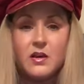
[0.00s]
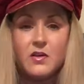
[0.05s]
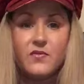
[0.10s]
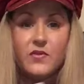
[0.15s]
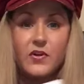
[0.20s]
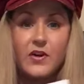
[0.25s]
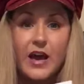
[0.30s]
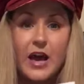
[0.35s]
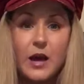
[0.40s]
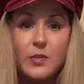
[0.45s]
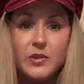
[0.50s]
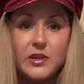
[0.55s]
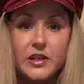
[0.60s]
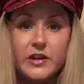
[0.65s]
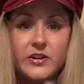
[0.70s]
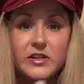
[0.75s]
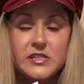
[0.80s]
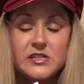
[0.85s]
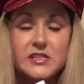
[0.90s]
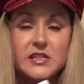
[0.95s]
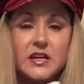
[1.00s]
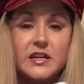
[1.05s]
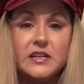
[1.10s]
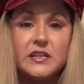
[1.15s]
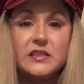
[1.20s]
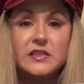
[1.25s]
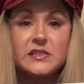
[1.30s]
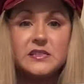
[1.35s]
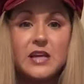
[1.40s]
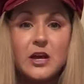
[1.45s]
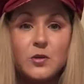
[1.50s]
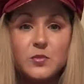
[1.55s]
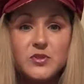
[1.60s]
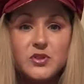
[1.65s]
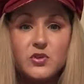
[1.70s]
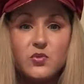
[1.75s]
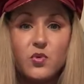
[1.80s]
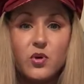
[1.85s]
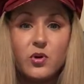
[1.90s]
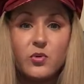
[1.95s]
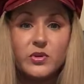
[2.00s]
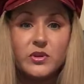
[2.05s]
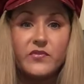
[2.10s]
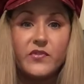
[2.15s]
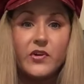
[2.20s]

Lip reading: Vocabulary study. This helps you work with the